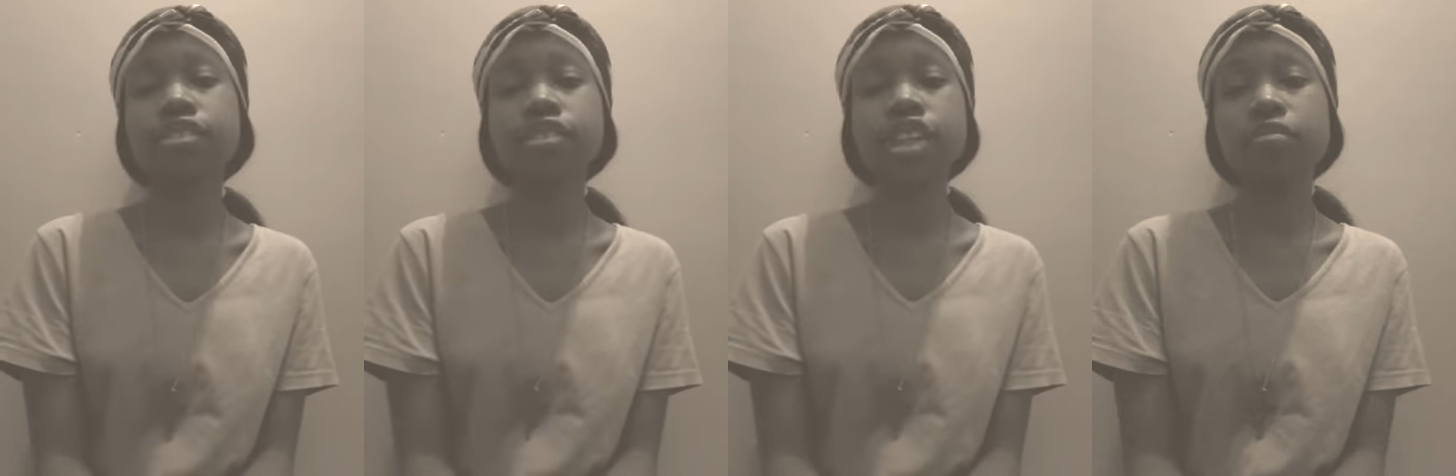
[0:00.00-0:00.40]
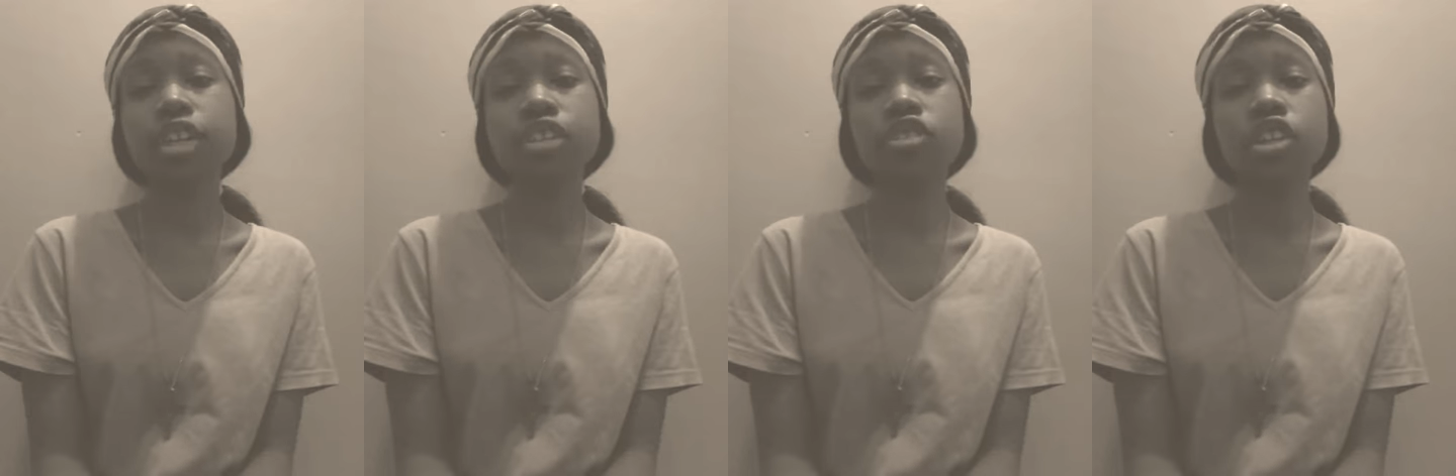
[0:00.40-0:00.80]
just saying,
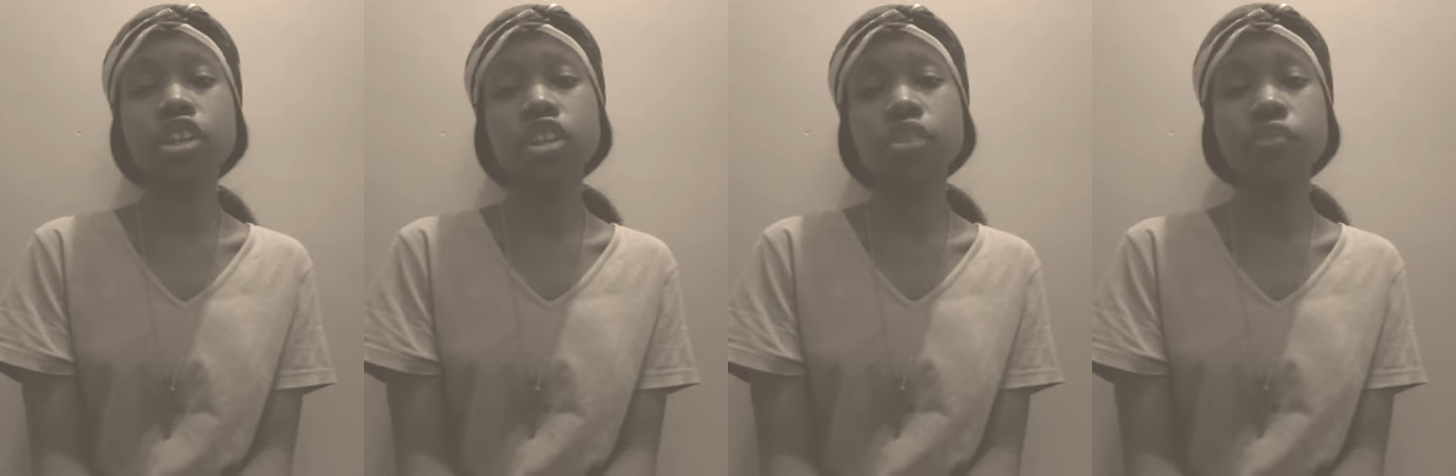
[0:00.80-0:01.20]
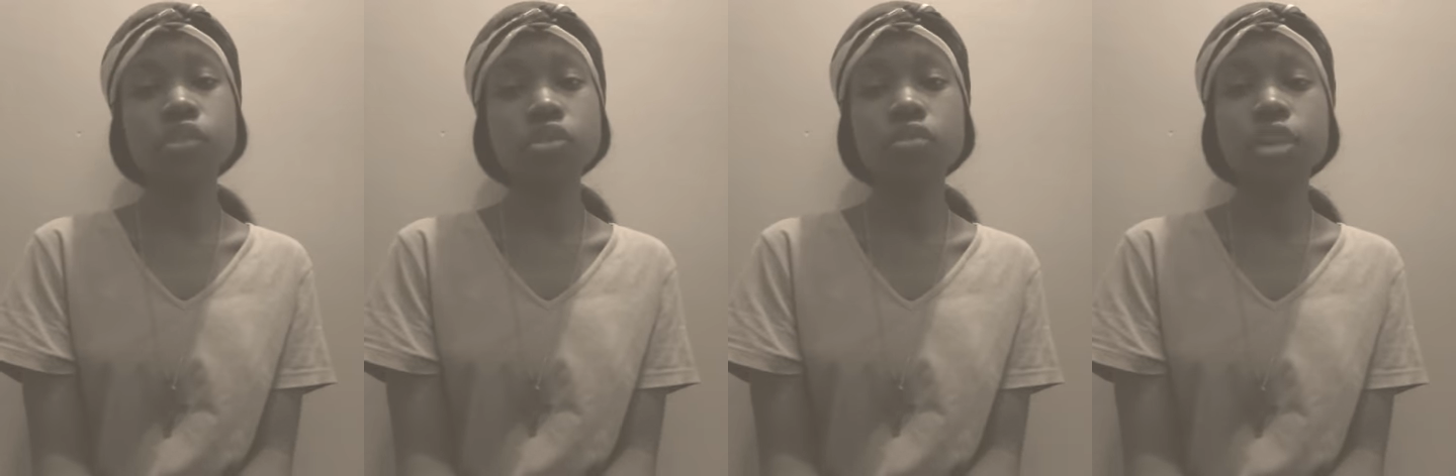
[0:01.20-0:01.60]
glad you're here. If
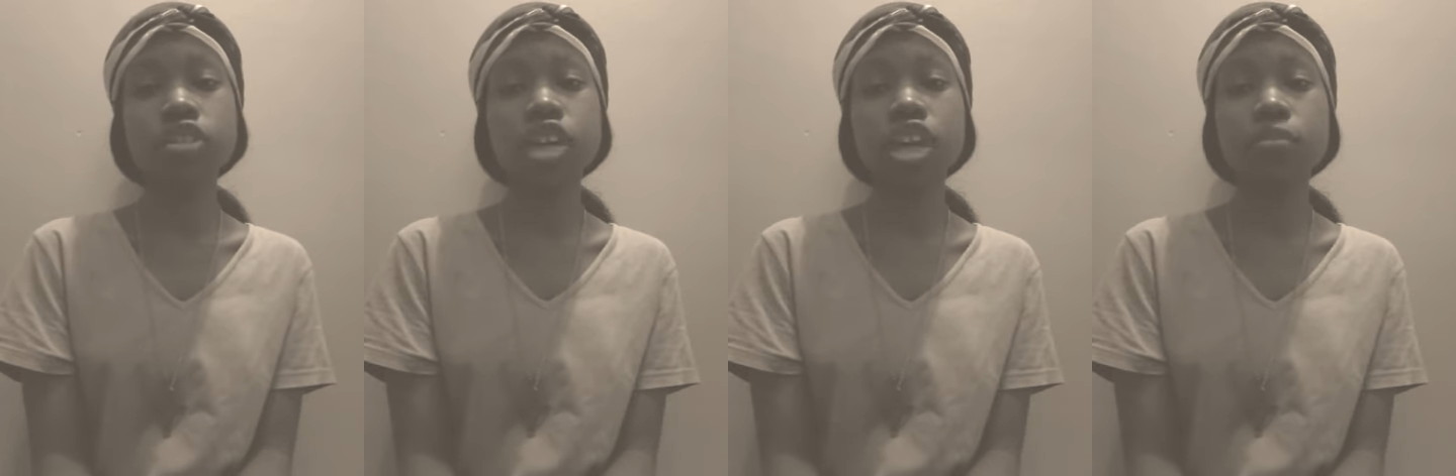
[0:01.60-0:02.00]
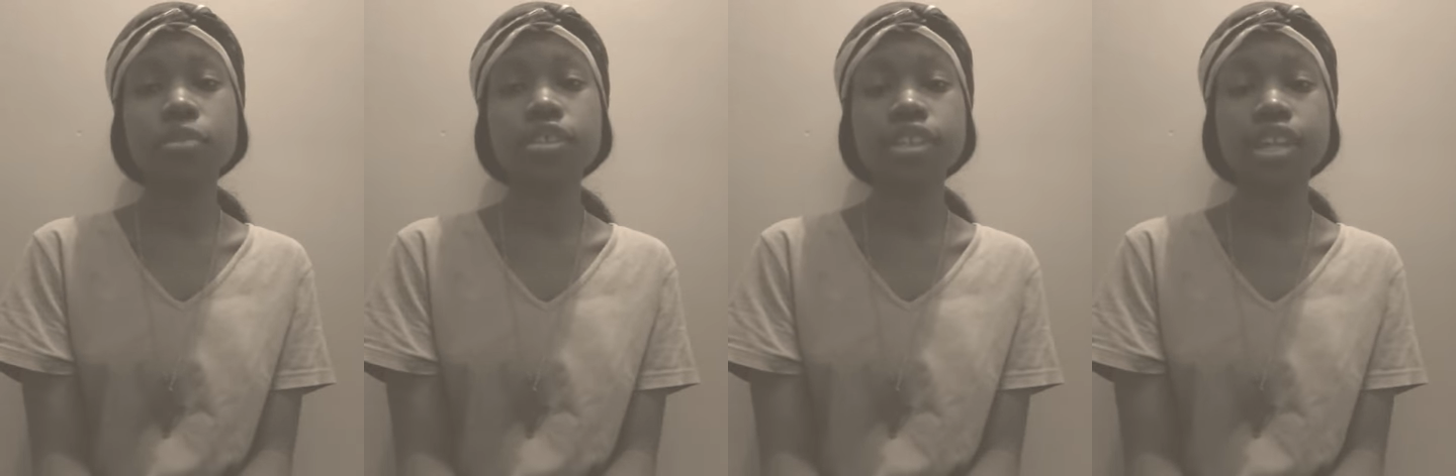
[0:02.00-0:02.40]
you're new to my channel,
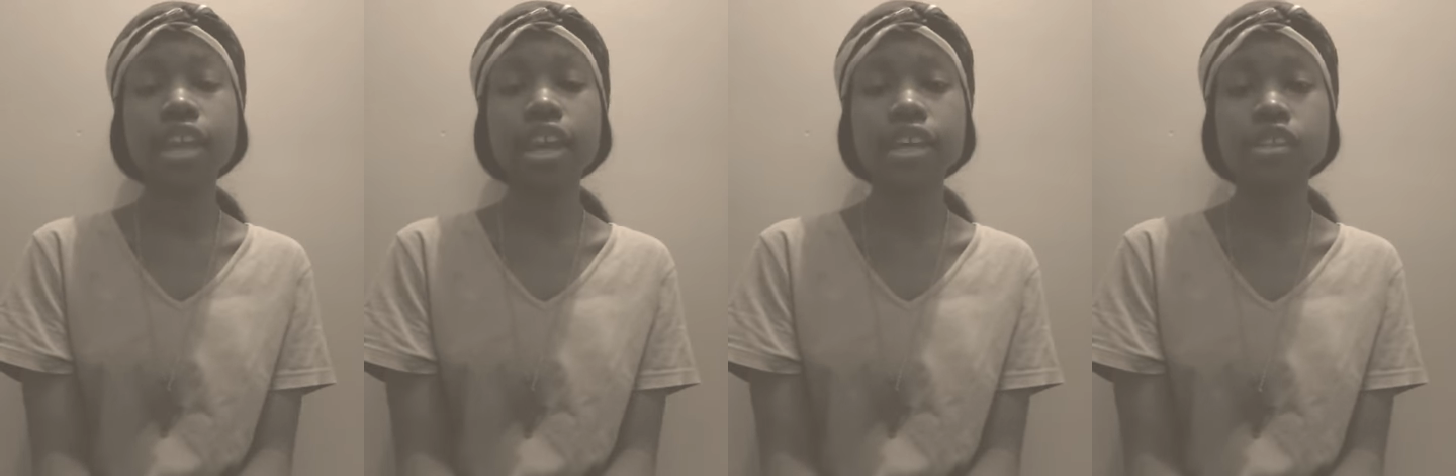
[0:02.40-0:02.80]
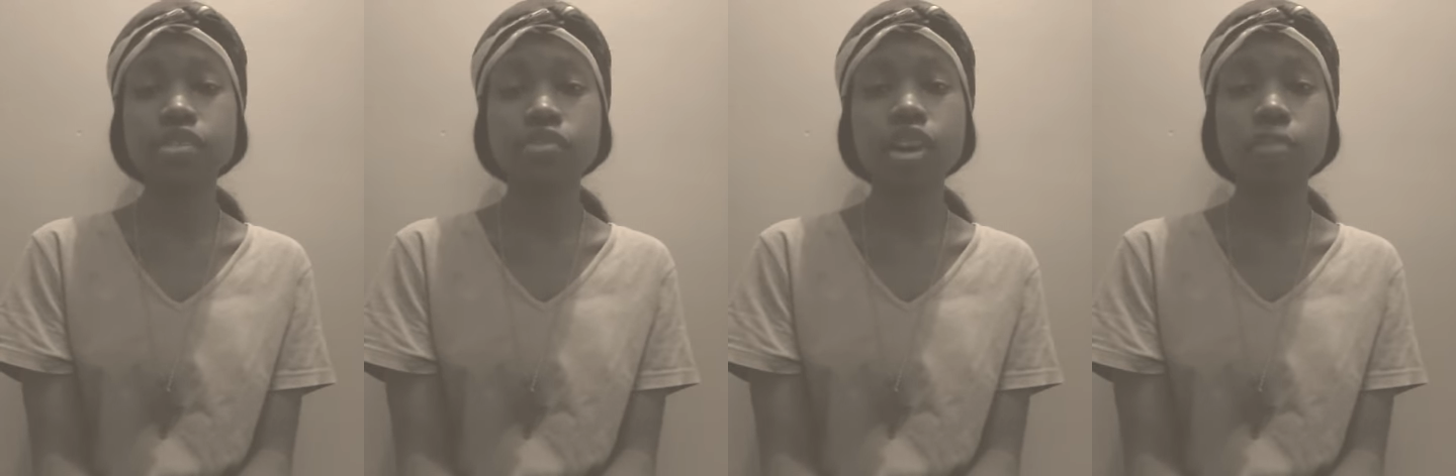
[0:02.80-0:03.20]
please hit that like and
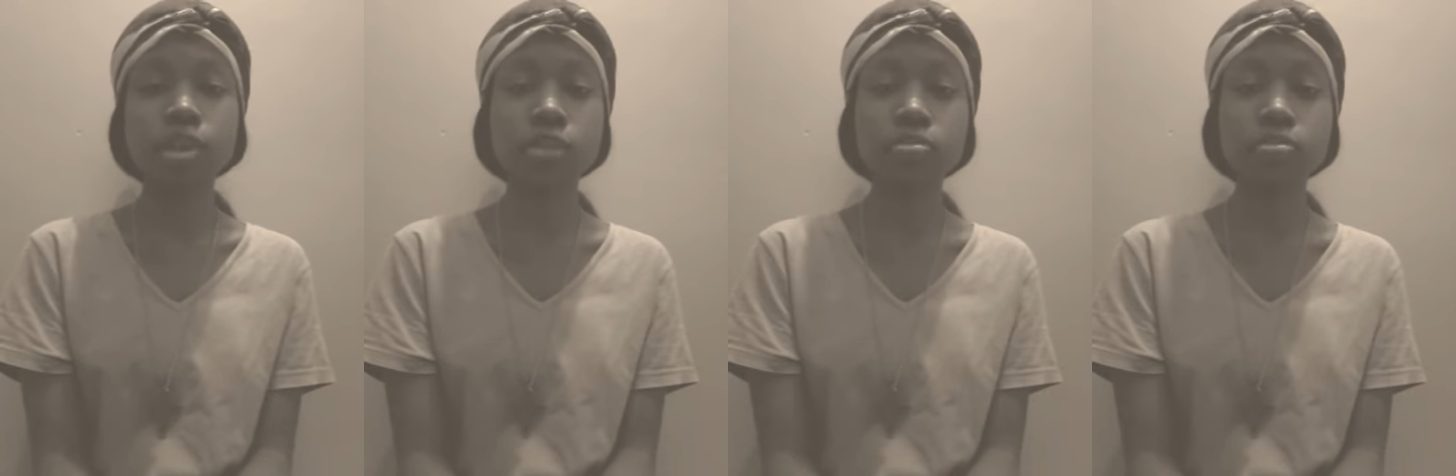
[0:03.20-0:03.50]
subscribe button.